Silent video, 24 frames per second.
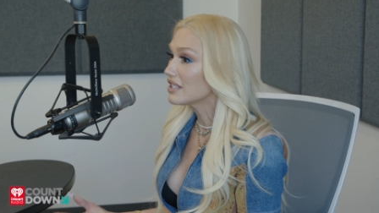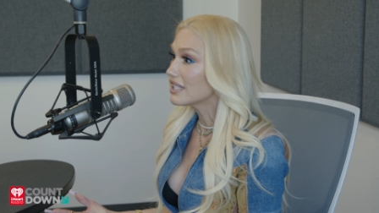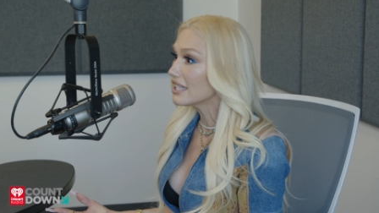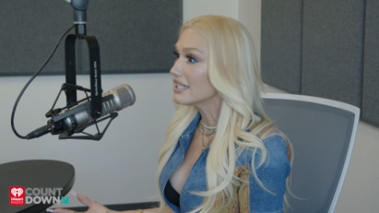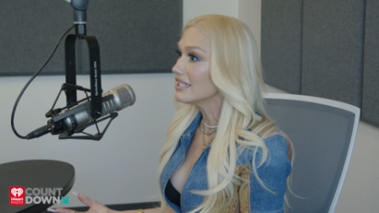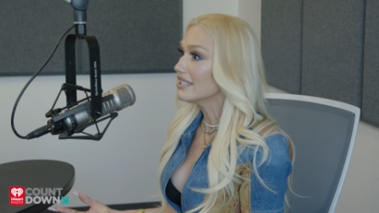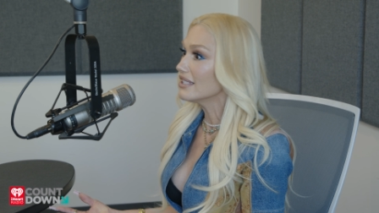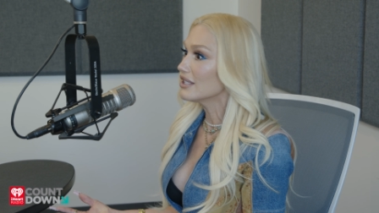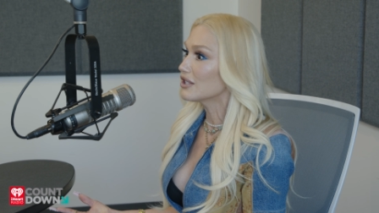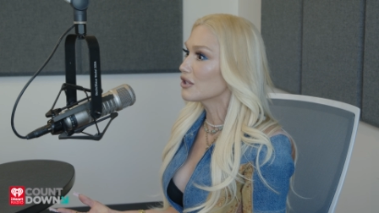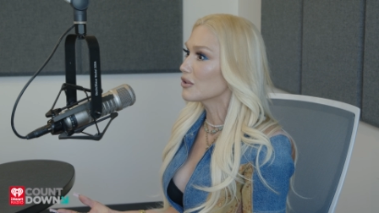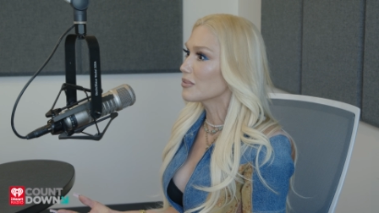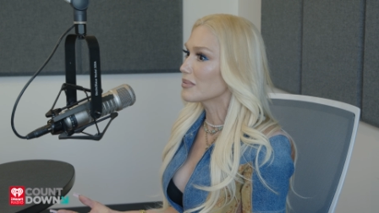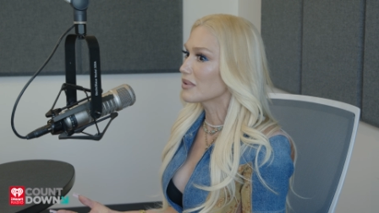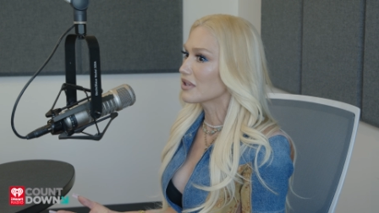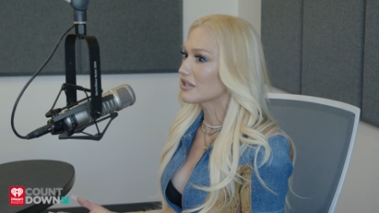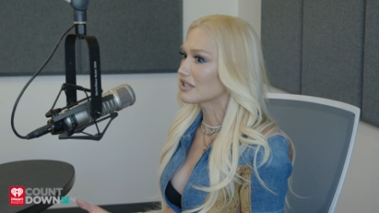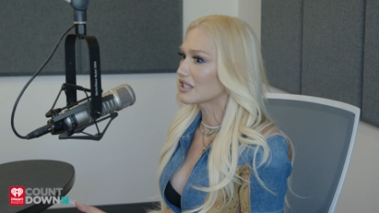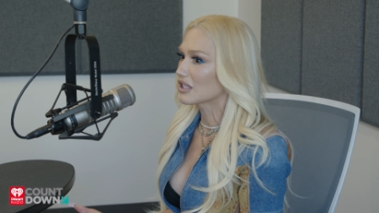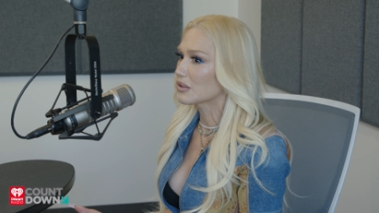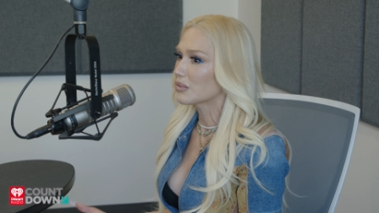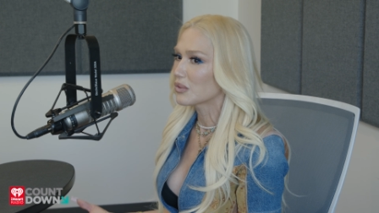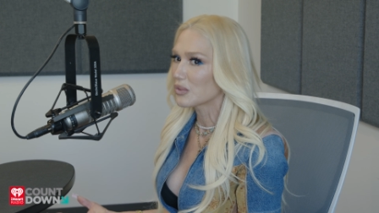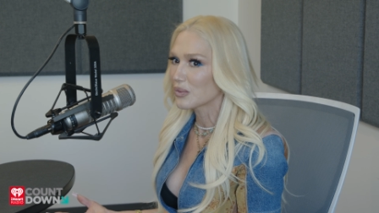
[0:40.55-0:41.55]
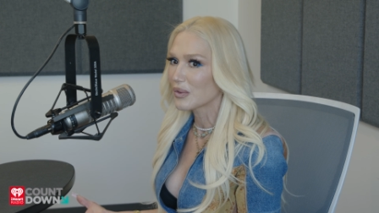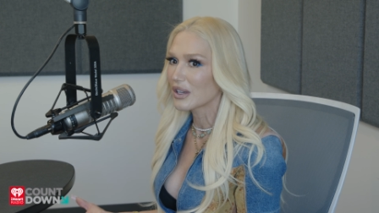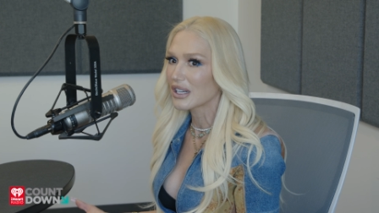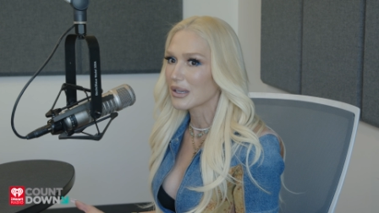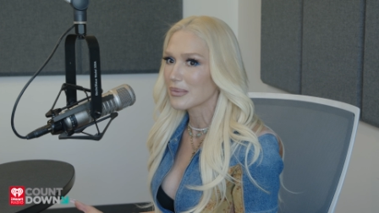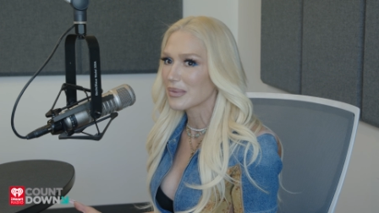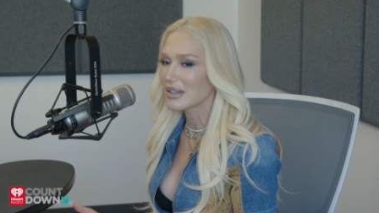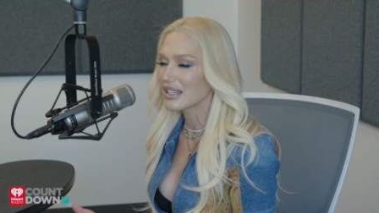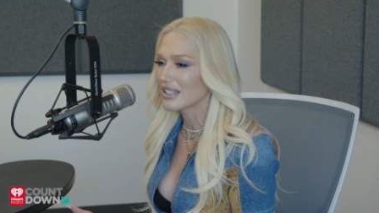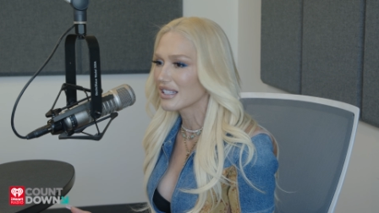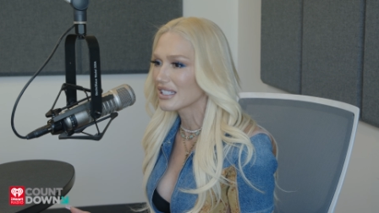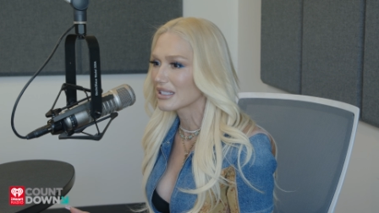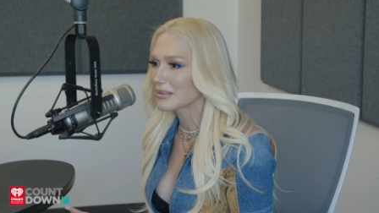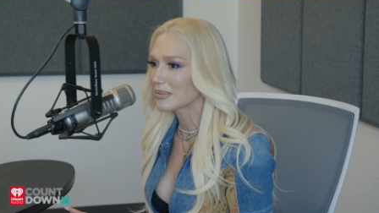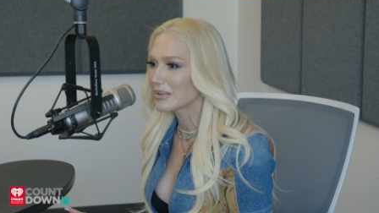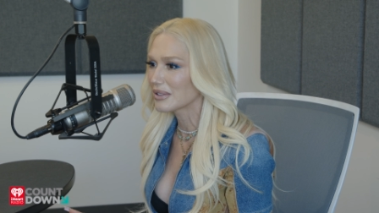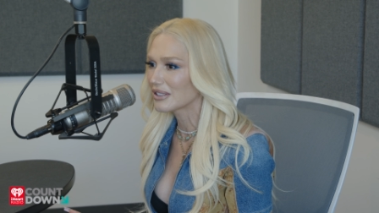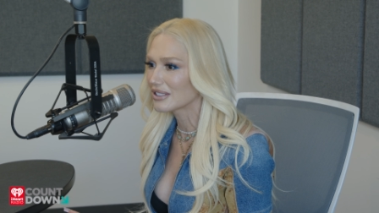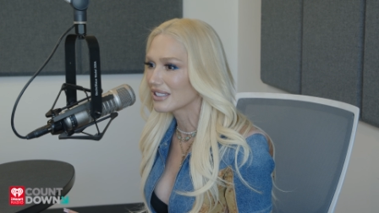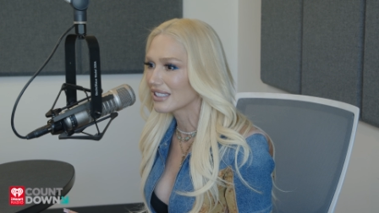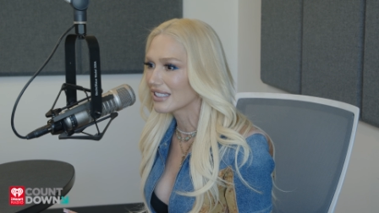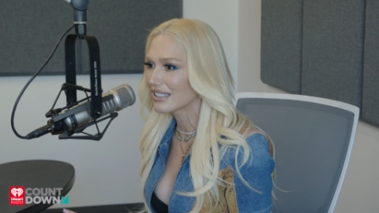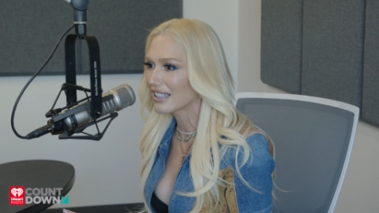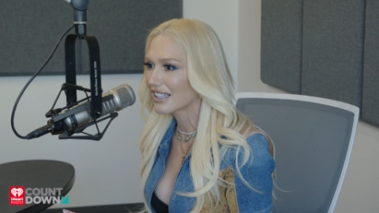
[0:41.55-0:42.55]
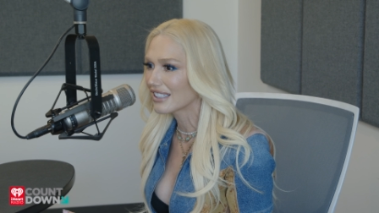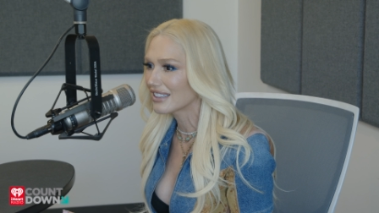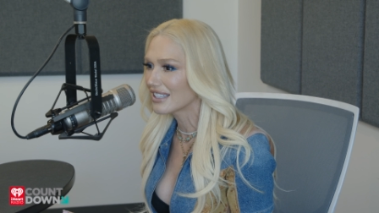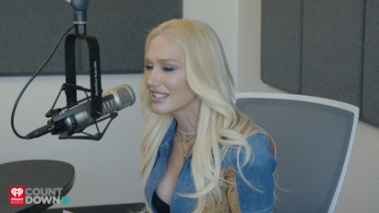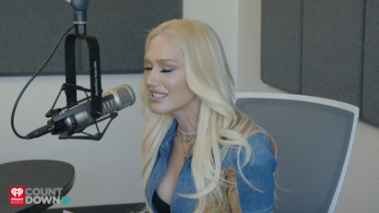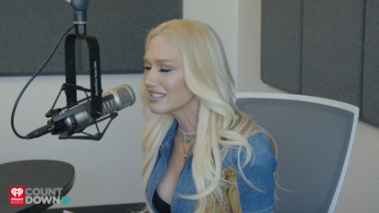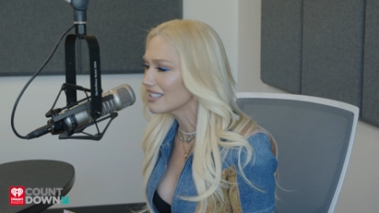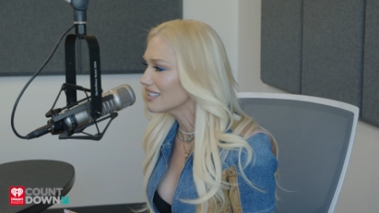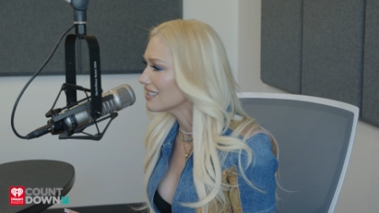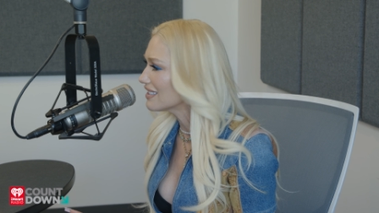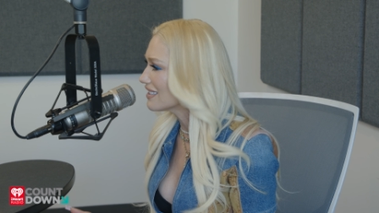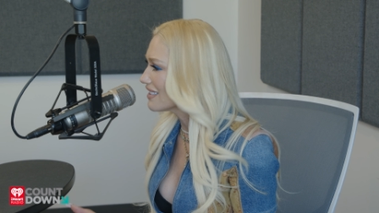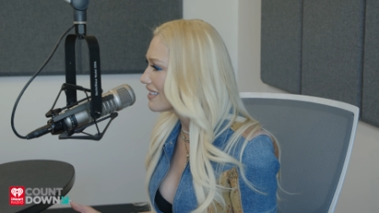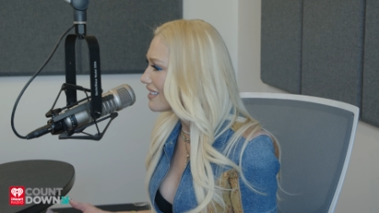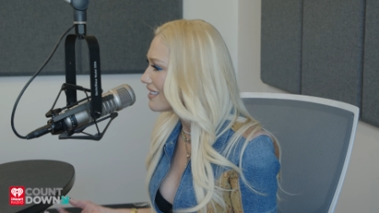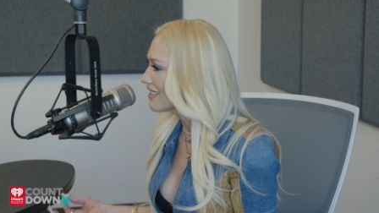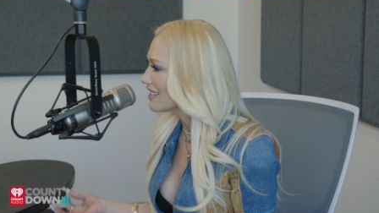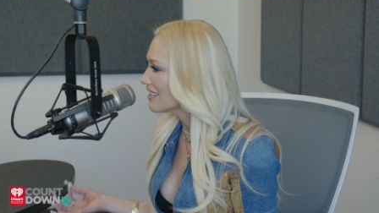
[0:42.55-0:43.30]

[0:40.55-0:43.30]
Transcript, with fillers: didn't do music would want to be in this building like this is